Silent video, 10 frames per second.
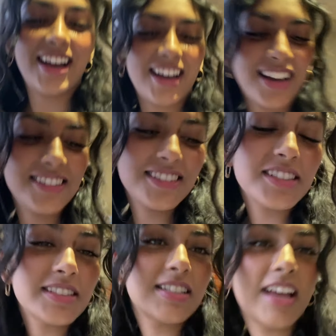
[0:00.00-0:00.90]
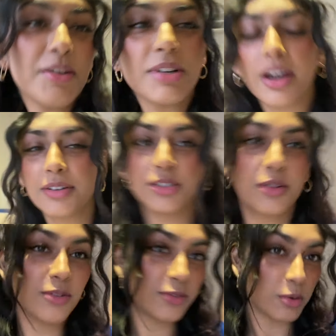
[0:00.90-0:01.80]
and today we're going to
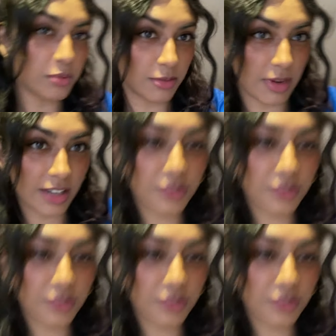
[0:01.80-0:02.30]
a football match